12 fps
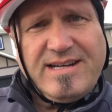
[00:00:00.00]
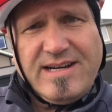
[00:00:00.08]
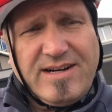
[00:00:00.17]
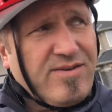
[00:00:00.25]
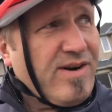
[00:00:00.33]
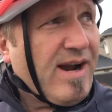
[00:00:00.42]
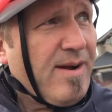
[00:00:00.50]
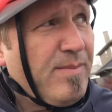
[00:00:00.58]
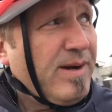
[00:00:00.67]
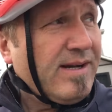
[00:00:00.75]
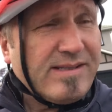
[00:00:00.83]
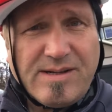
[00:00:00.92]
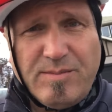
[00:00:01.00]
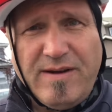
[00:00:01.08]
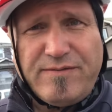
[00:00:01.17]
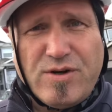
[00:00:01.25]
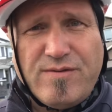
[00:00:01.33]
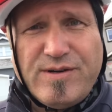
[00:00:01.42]
Gonna grab uh, some
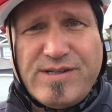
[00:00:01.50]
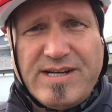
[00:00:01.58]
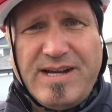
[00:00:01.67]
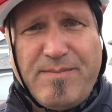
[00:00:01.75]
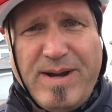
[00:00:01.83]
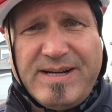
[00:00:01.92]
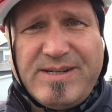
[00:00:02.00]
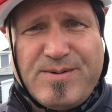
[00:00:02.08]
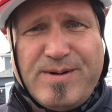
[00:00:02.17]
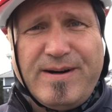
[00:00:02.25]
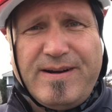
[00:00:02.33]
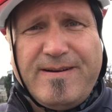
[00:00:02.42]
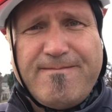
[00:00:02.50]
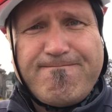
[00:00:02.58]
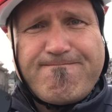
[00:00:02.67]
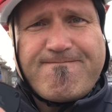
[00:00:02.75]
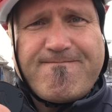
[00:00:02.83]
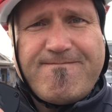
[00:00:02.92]
leftovers and get back to work.
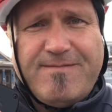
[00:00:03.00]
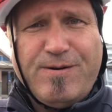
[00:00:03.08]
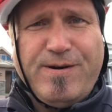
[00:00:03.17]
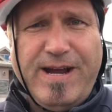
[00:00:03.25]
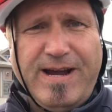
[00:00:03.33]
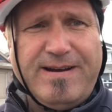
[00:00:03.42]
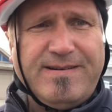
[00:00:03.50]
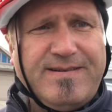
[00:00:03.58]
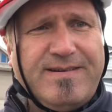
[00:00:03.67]
Oh yeah.